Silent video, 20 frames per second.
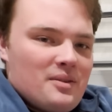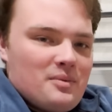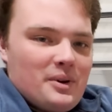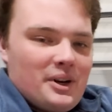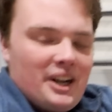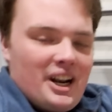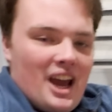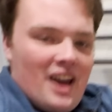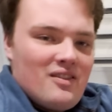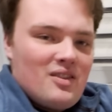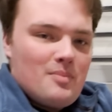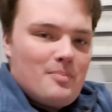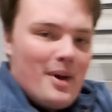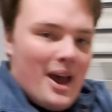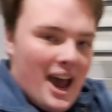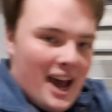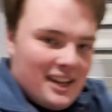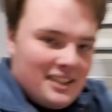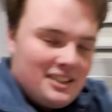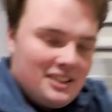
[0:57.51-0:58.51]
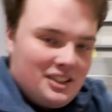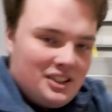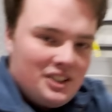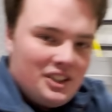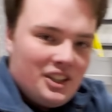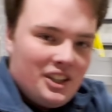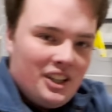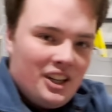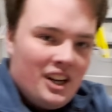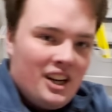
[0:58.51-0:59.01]
we're gonna have a
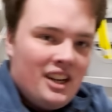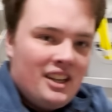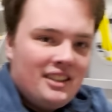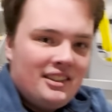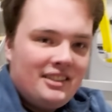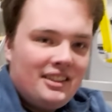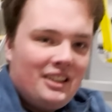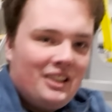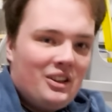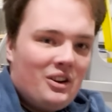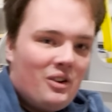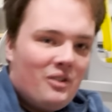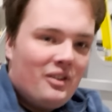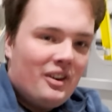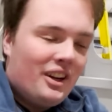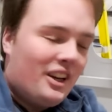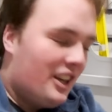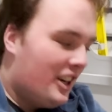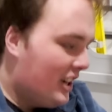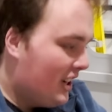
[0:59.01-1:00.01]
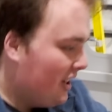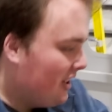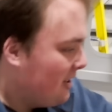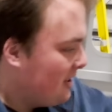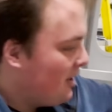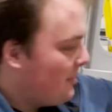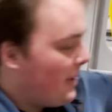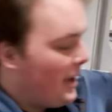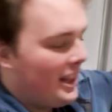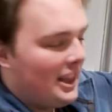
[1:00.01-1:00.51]
passenger See it over here.
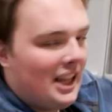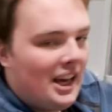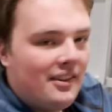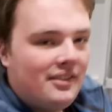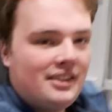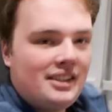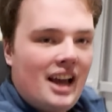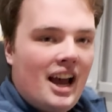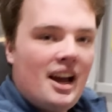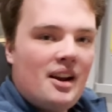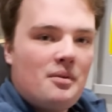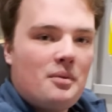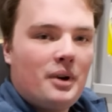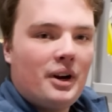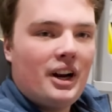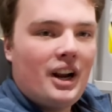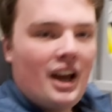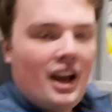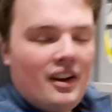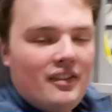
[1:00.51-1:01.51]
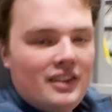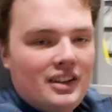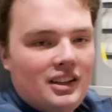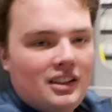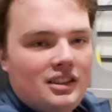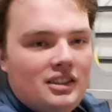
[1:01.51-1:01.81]
To my left side, we're gonna have a